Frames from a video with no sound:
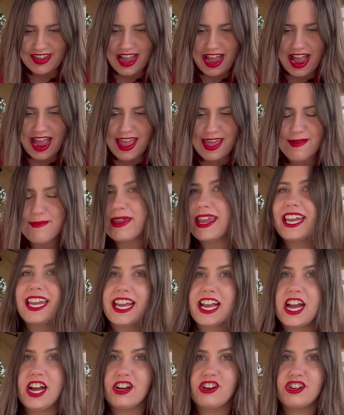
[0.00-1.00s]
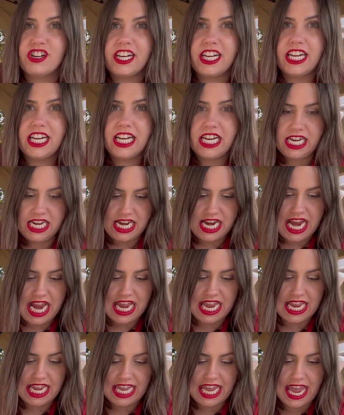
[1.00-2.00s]
I am getting hungry.
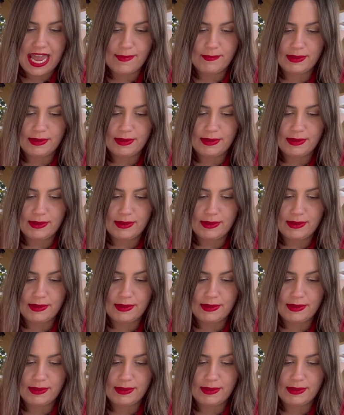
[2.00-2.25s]
I can't